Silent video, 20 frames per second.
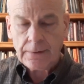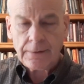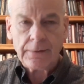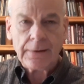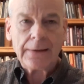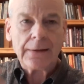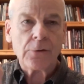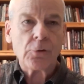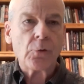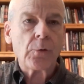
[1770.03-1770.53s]

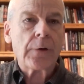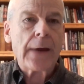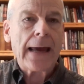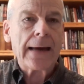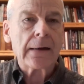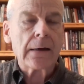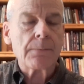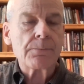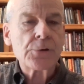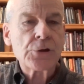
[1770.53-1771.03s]
You
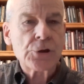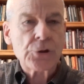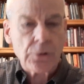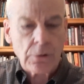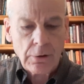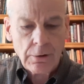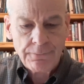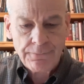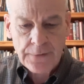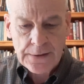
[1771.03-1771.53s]
can't
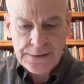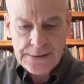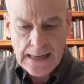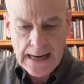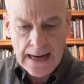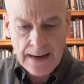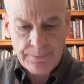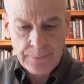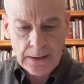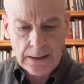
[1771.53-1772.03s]
observe this
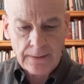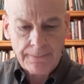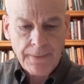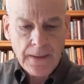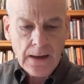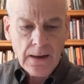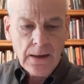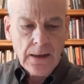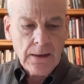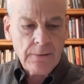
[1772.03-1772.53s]
happening.
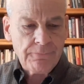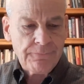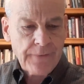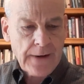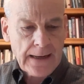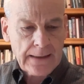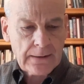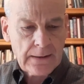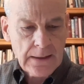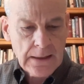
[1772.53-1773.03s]
In
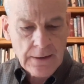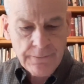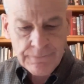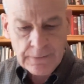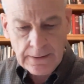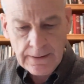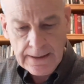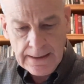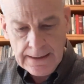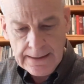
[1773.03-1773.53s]
fact,
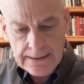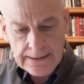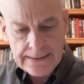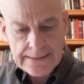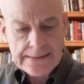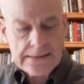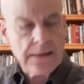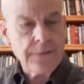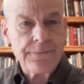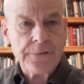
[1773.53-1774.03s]
even
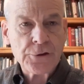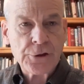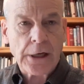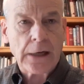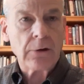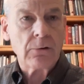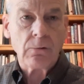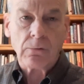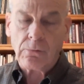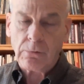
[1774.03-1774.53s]
Stephen Jay
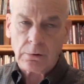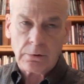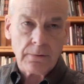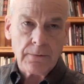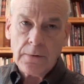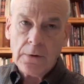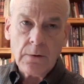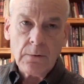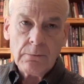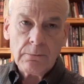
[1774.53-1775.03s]
Gould,
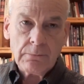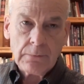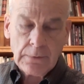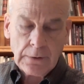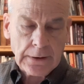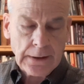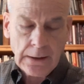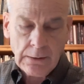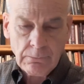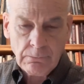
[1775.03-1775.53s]

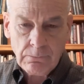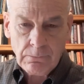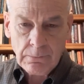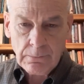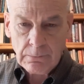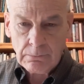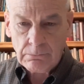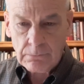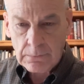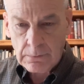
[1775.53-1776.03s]
again,
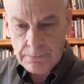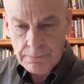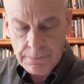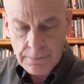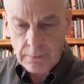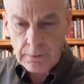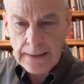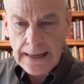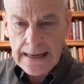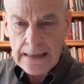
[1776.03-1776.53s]
the
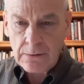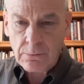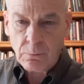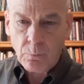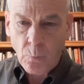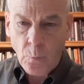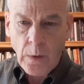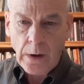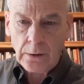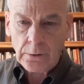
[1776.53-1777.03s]
late
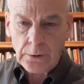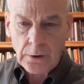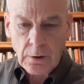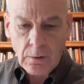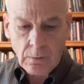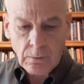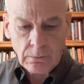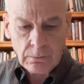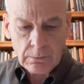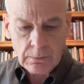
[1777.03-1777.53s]

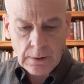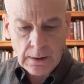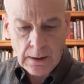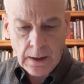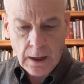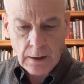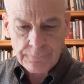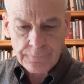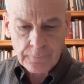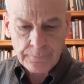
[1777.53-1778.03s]
well-known
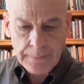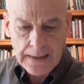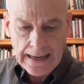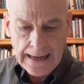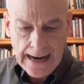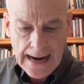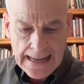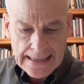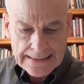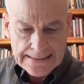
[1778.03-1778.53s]
Harvard
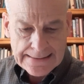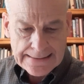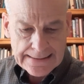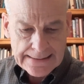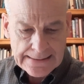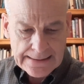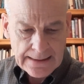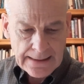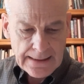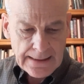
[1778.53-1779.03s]

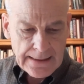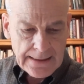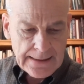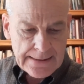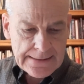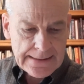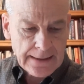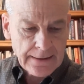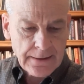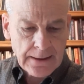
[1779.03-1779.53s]
biologist,
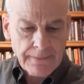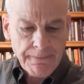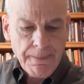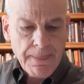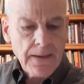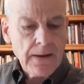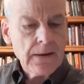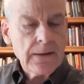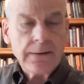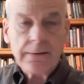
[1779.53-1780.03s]
said that
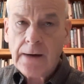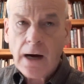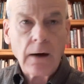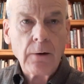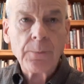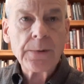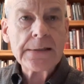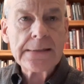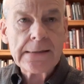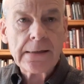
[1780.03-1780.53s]

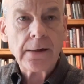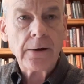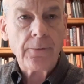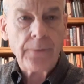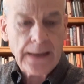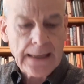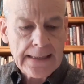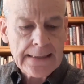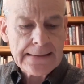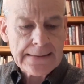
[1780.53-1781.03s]
Darwin's
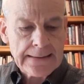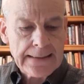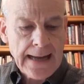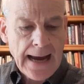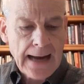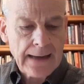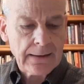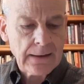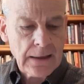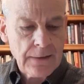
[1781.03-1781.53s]
theory is
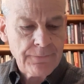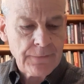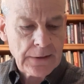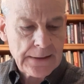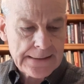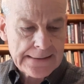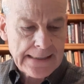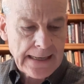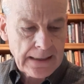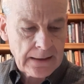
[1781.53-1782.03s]
not even a
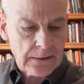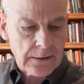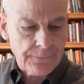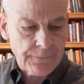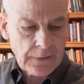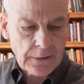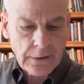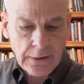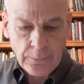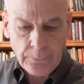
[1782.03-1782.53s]

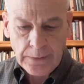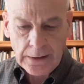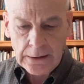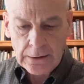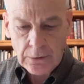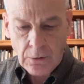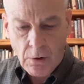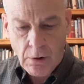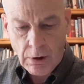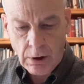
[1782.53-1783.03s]
scientific theory
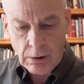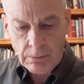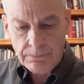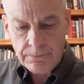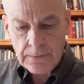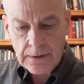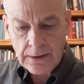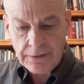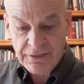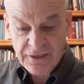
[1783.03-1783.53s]
at all,
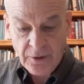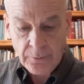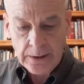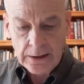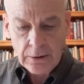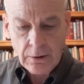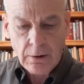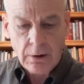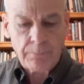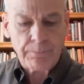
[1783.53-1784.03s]

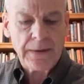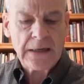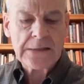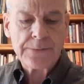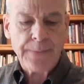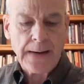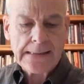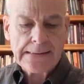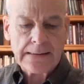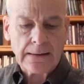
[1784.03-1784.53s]
but it's
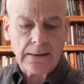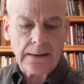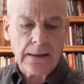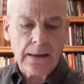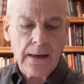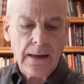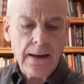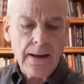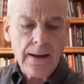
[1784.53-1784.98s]
basically